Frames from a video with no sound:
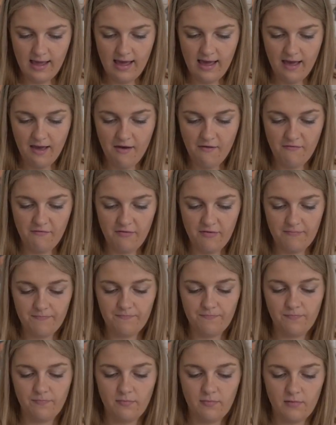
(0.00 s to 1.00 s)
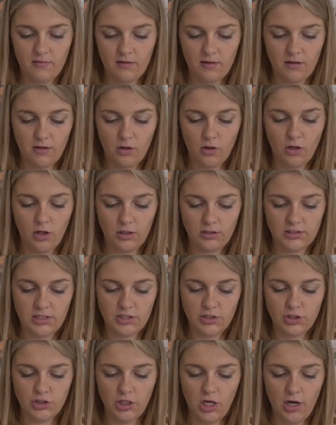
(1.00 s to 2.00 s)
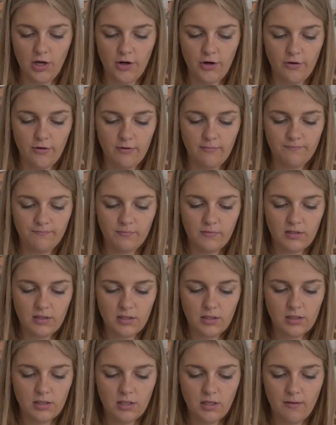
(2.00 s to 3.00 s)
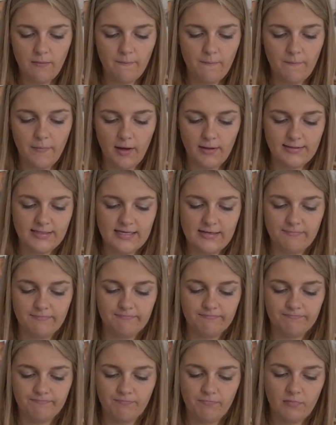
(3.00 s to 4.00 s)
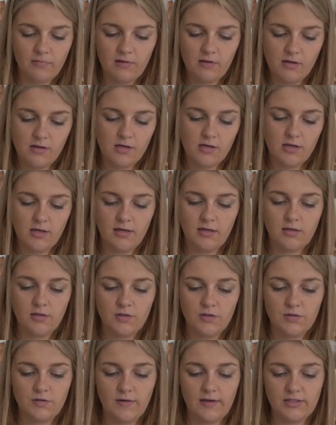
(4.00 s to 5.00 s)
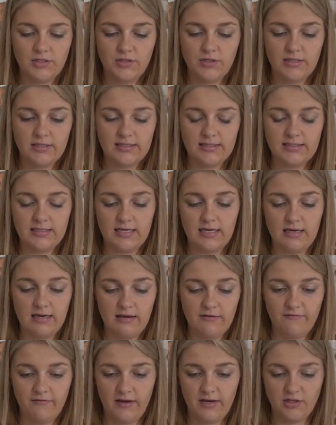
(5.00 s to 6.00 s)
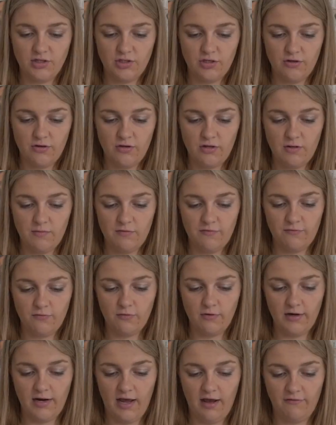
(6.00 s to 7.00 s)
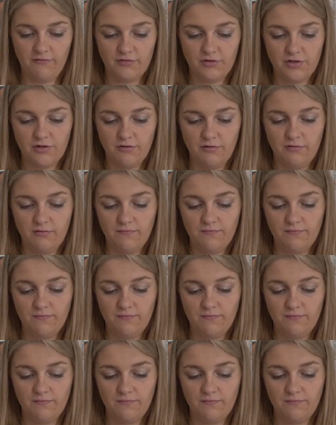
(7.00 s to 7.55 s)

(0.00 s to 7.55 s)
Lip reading: have got a darker body. So as you can see, if I show you the before and after,